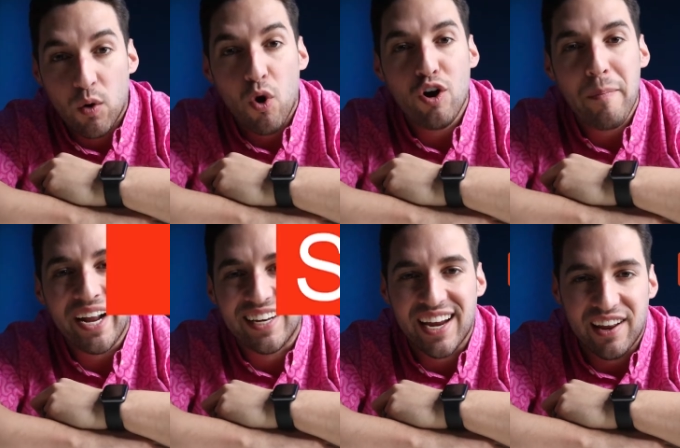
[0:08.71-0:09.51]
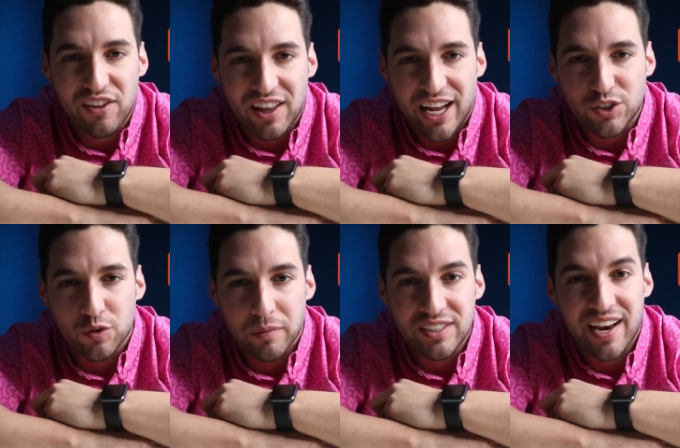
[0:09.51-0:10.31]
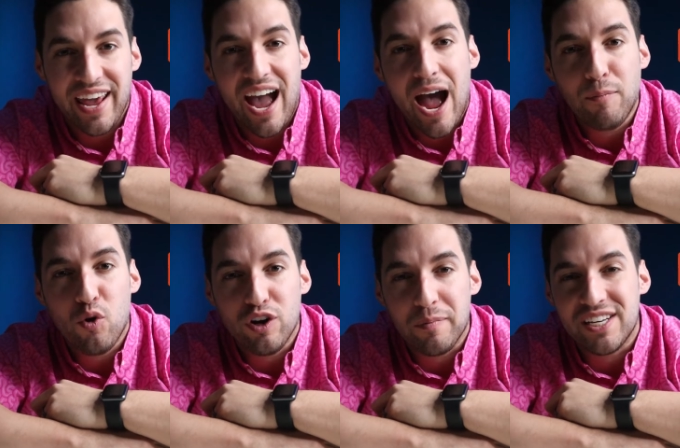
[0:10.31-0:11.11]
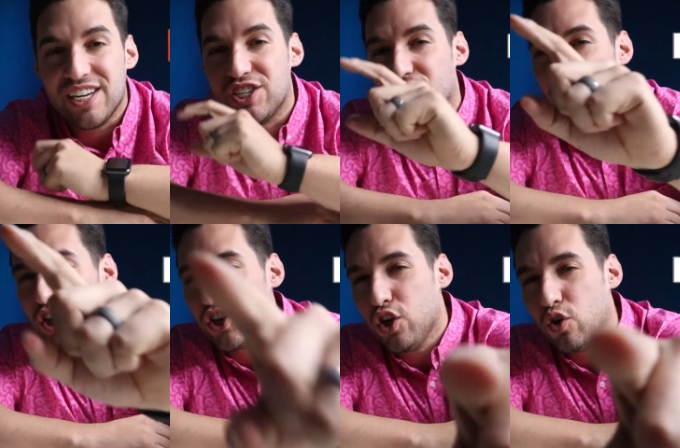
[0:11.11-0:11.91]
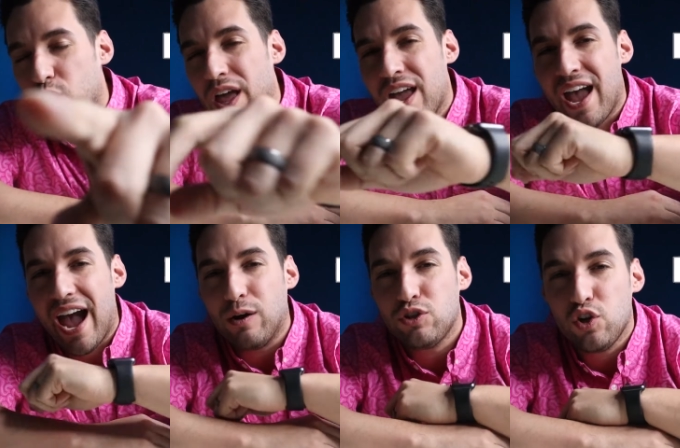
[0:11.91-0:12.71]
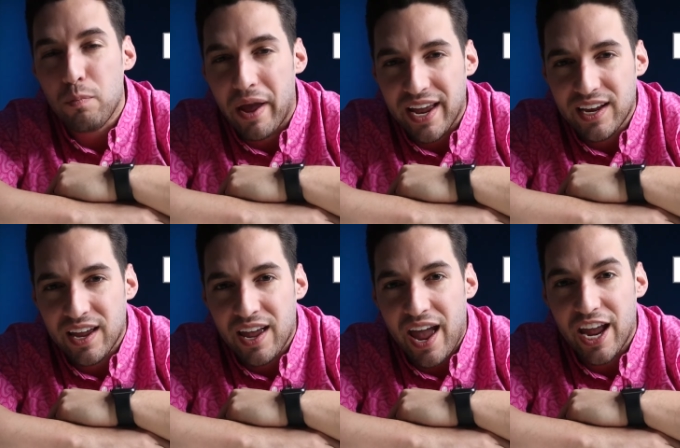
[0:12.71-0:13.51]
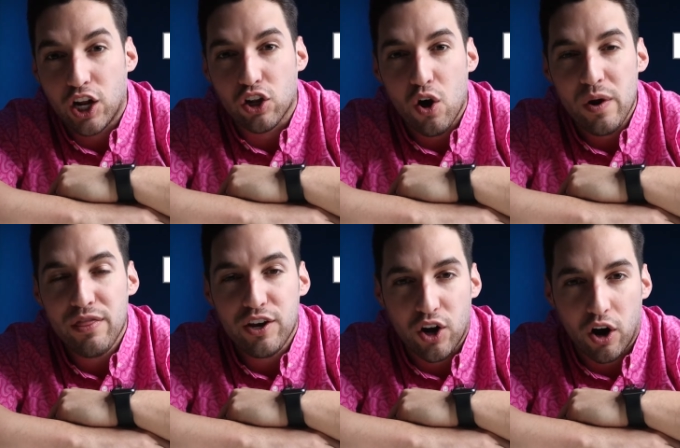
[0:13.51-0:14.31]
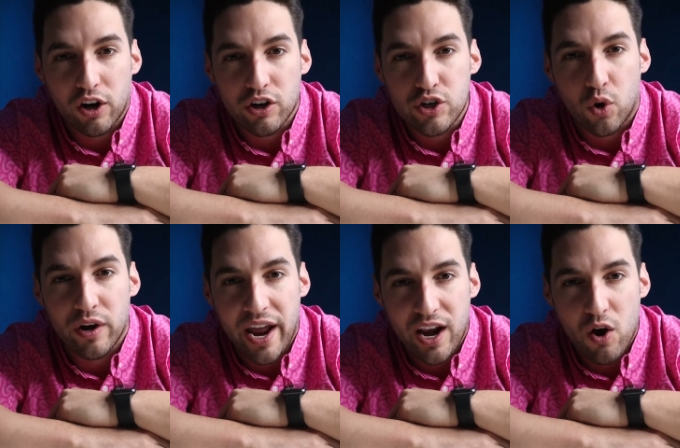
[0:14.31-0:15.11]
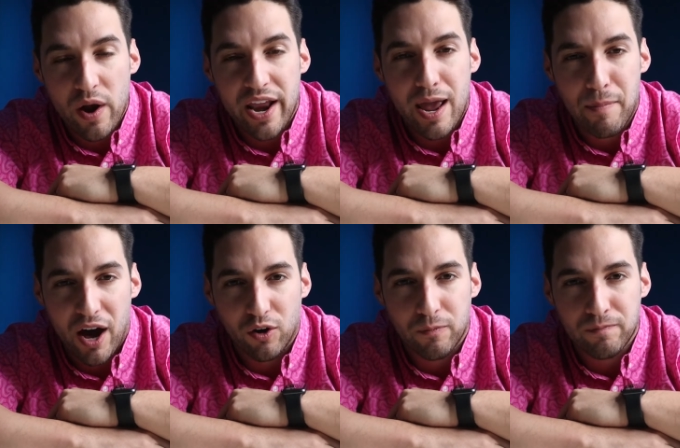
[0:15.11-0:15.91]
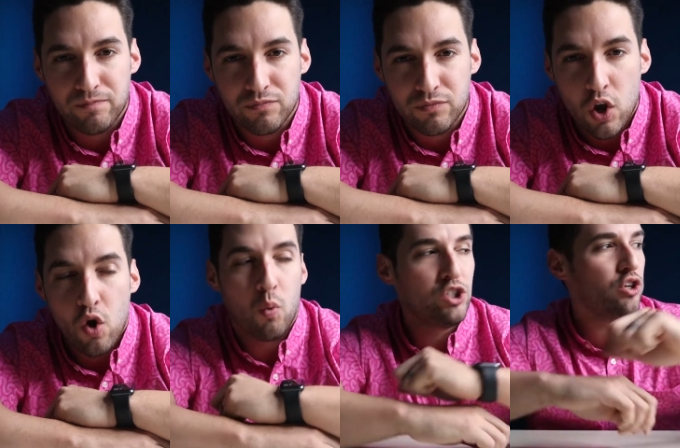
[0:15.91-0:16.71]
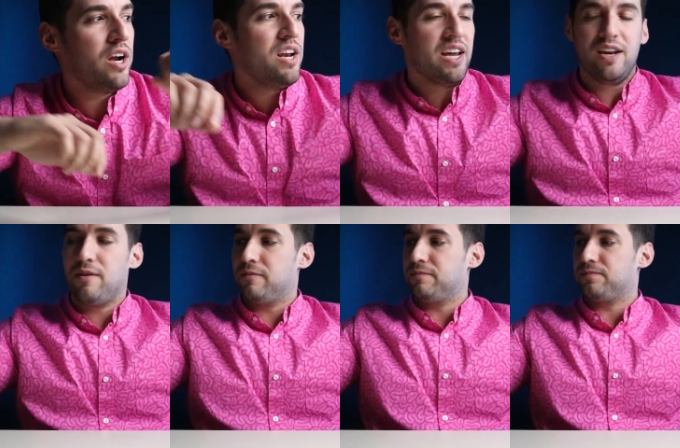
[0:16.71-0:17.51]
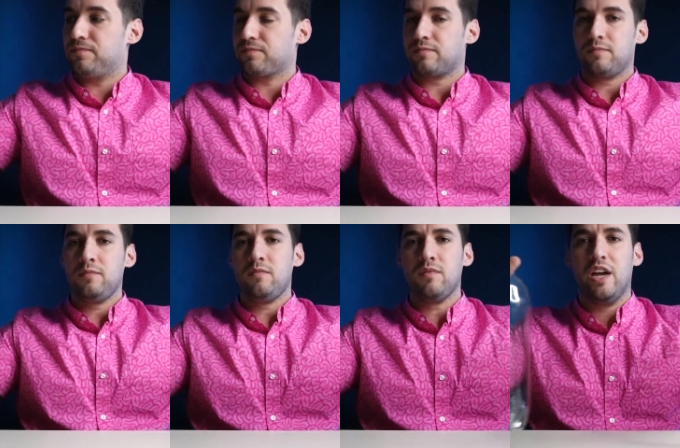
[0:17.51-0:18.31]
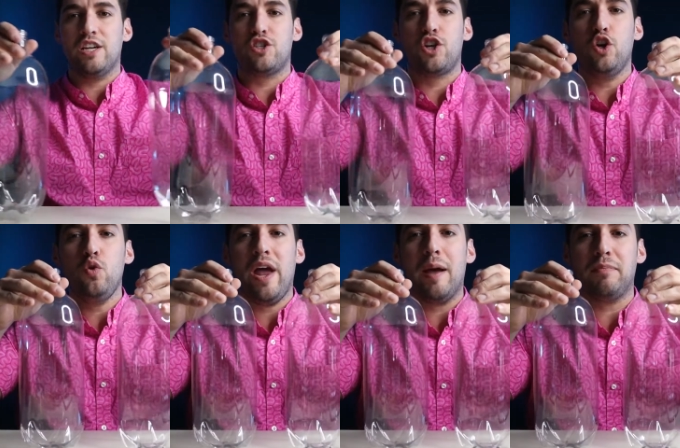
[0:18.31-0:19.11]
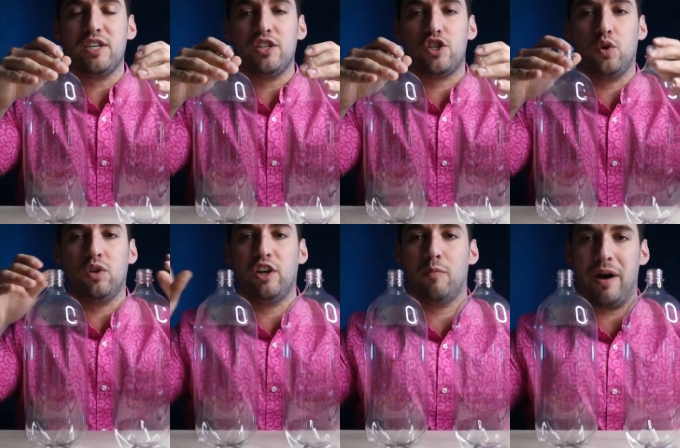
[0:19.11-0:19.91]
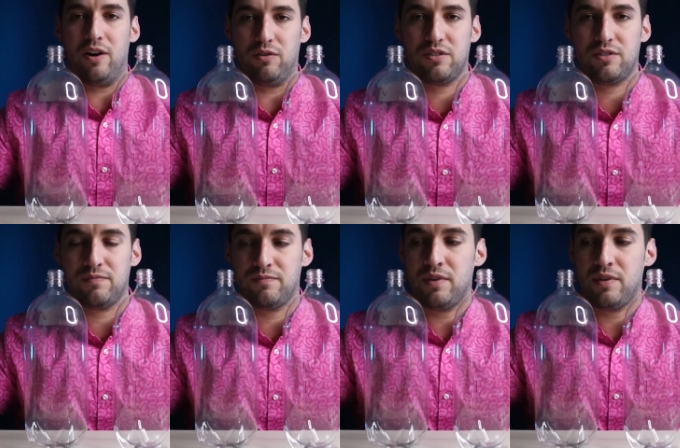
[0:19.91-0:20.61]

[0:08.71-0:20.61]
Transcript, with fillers: Welcome back to King of the Classroom. Today I'm going to be teaching you how to make a glow-in-the-dark tornado in a bottle. What you're gonna need is two empty two liter bottles.